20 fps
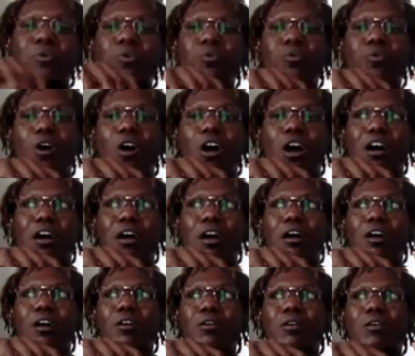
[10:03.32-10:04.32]
who
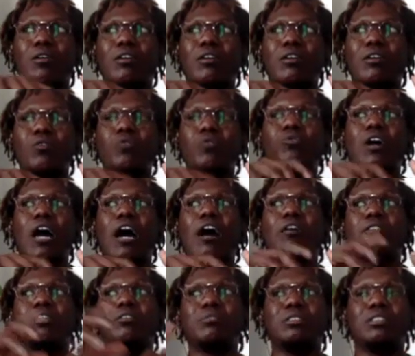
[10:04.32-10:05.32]

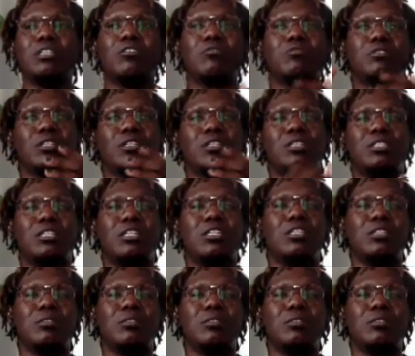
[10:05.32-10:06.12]
call themselves or consider